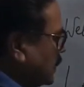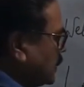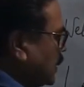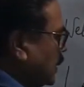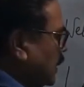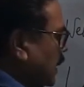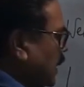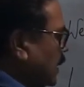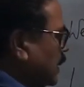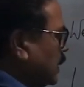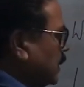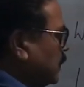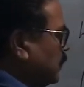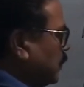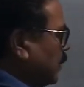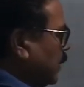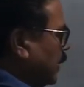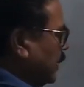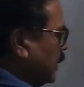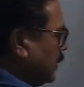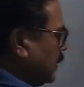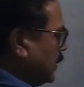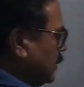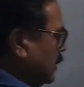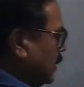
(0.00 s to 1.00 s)
are
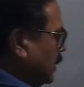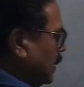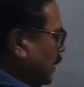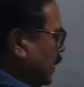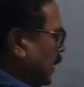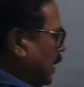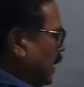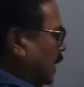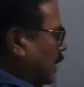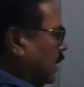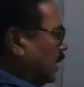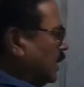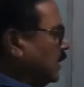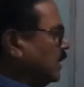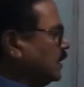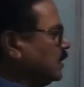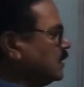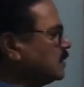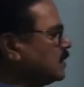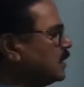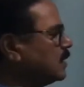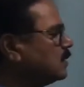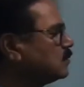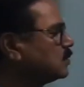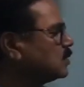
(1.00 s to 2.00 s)
different in
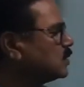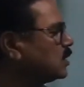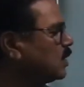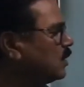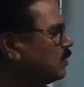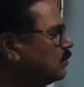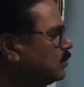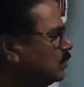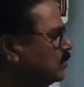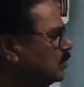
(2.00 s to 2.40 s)
terms of